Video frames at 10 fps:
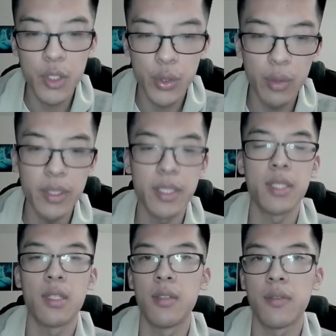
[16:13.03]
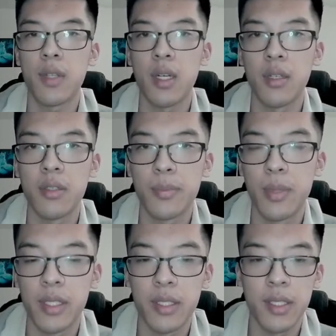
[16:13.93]
choice of cards
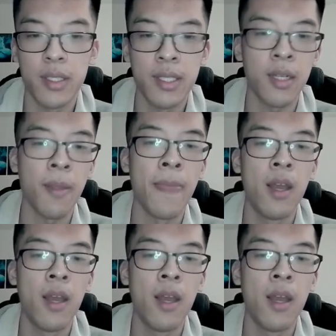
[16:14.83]
put into the deck.